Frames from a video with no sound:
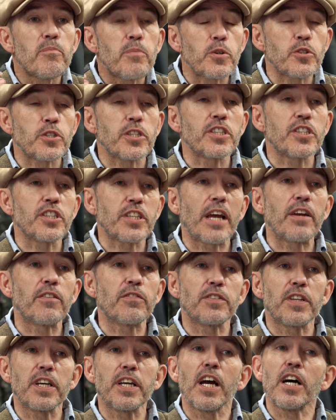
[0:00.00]
pushing
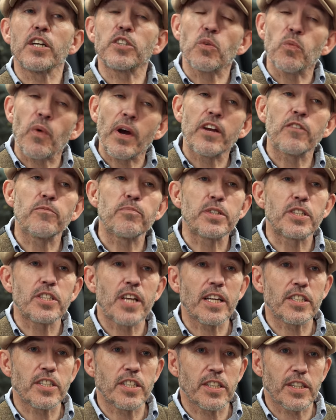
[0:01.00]
safety as a way of
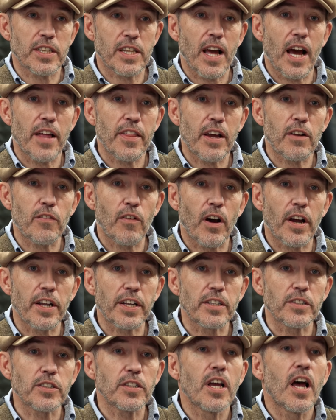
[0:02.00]
protecting their
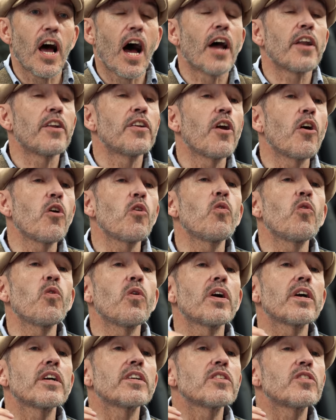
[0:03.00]
riders. And no
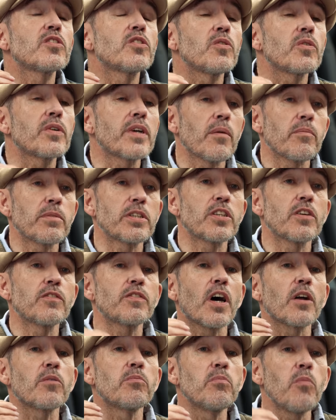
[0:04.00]
two companies
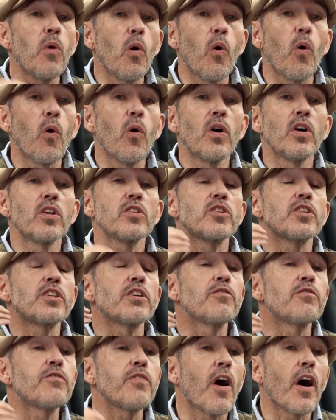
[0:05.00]
have done more to
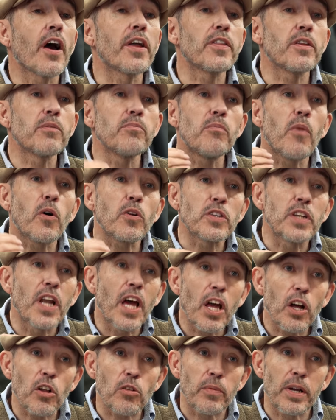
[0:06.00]
define the modern
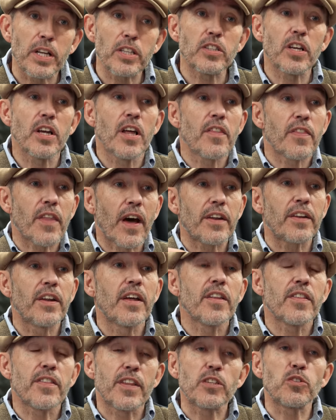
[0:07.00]
helmet than
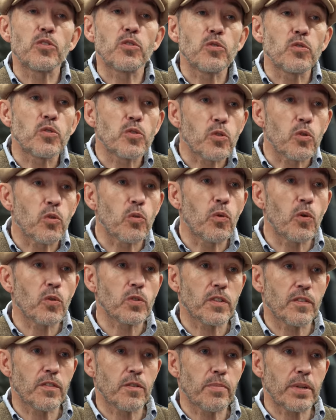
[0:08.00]
these two
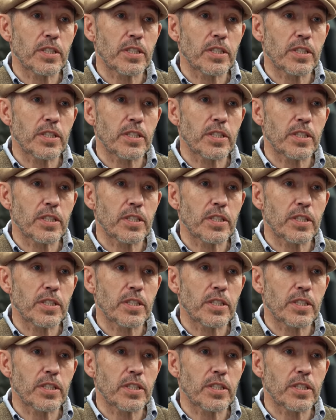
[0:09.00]
stalwarts of the